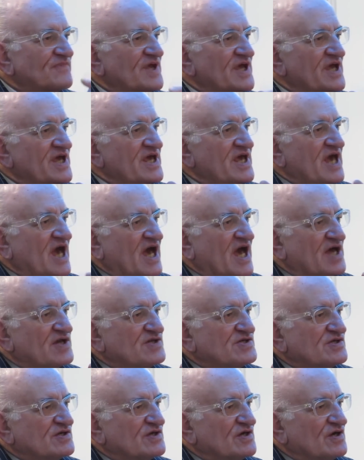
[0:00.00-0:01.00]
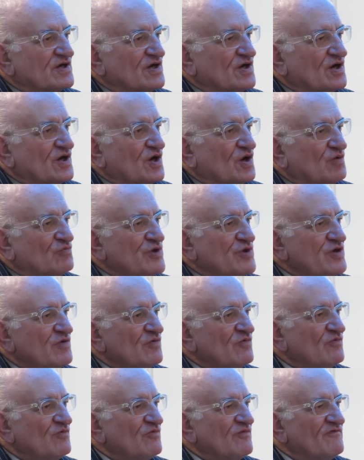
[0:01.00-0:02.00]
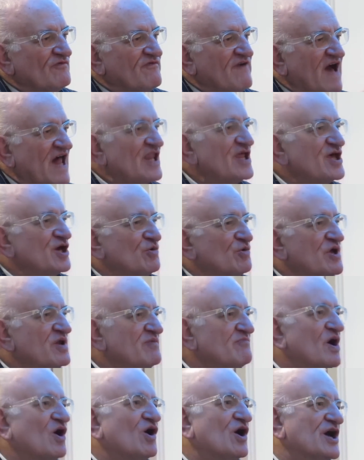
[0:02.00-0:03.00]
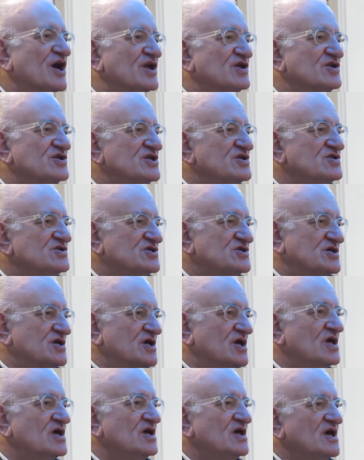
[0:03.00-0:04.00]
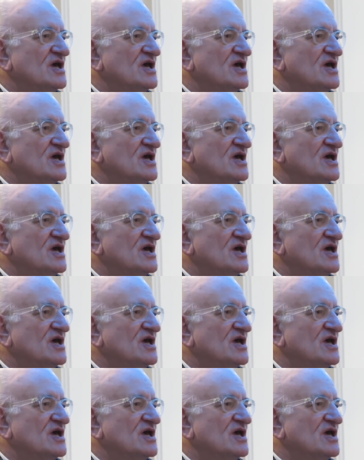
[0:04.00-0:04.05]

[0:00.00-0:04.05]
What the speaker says: he had a real value in mind, didn't he?